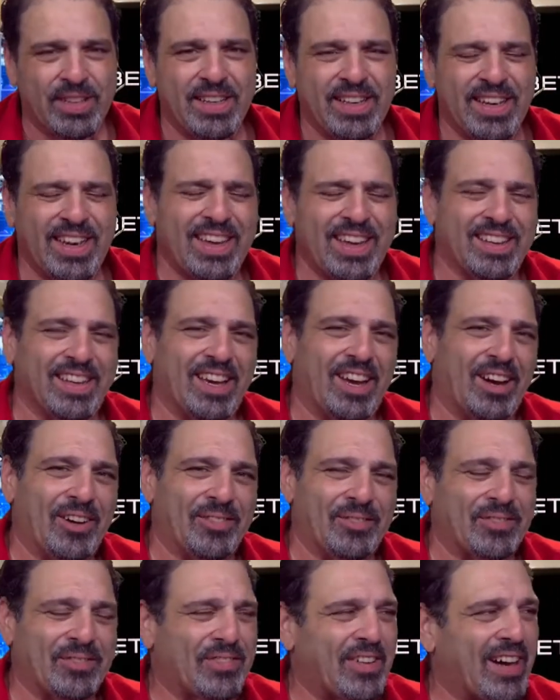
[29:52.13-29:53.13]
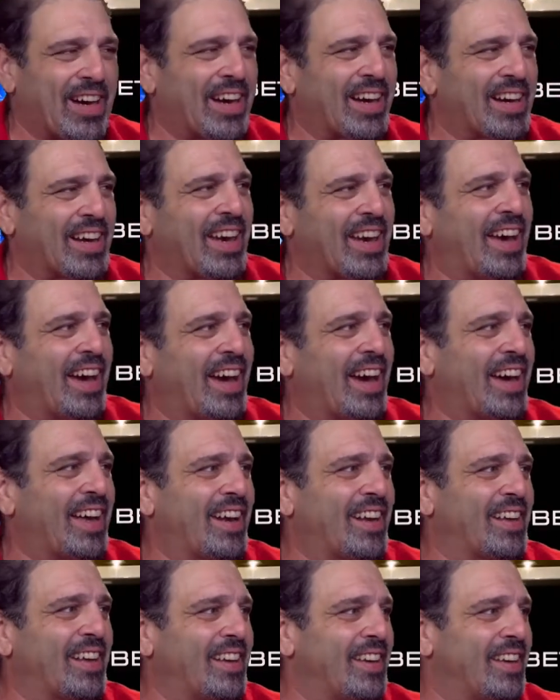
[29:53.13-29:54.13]
Get the fuck out
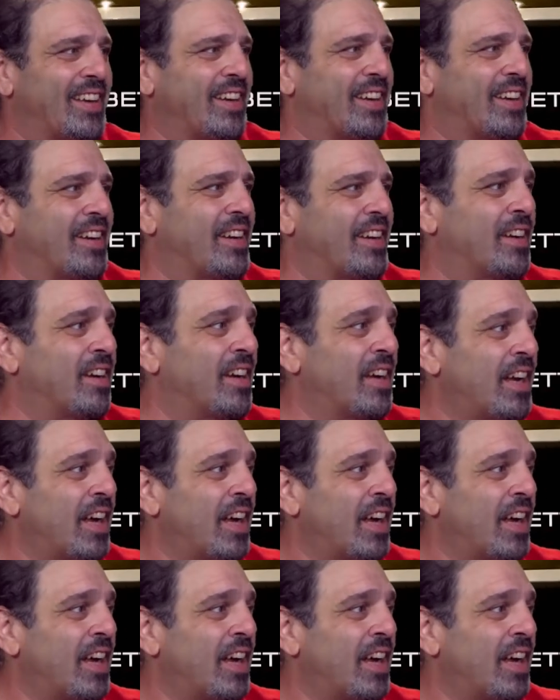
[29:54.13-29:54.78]
of here.